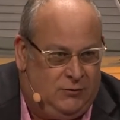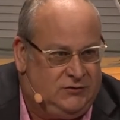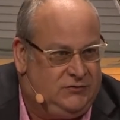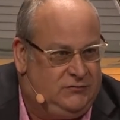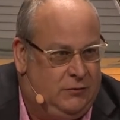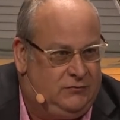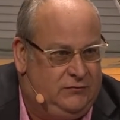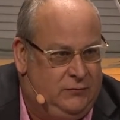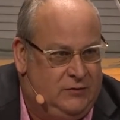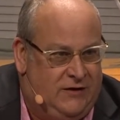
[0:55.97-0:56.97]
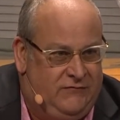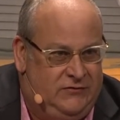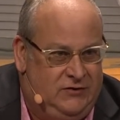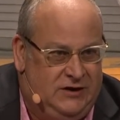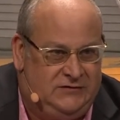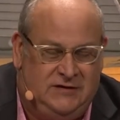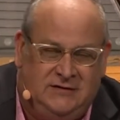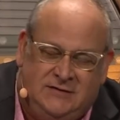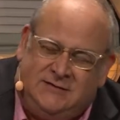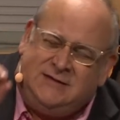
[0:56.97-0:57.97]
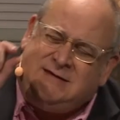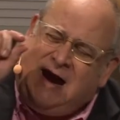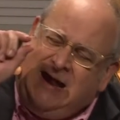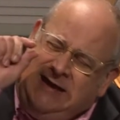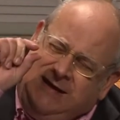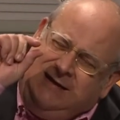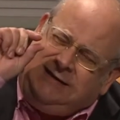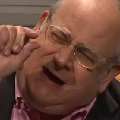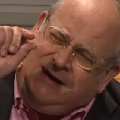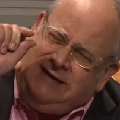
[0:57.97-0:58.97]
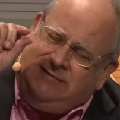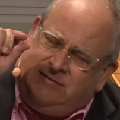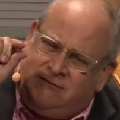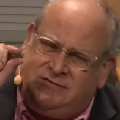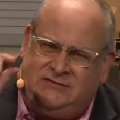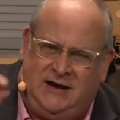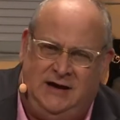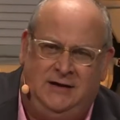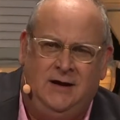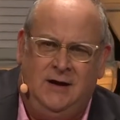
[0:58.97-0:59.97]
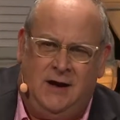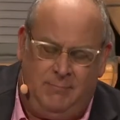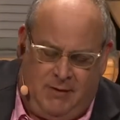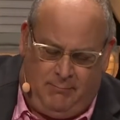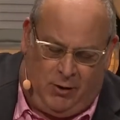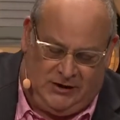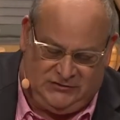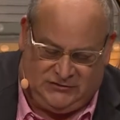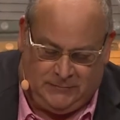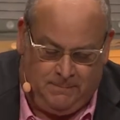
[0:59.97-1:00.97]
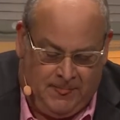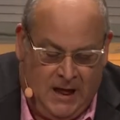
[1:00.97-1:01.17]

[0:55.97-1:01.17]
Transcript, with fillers: which those of you who are not from the United States, it's a tiny, tiny little state above Boston.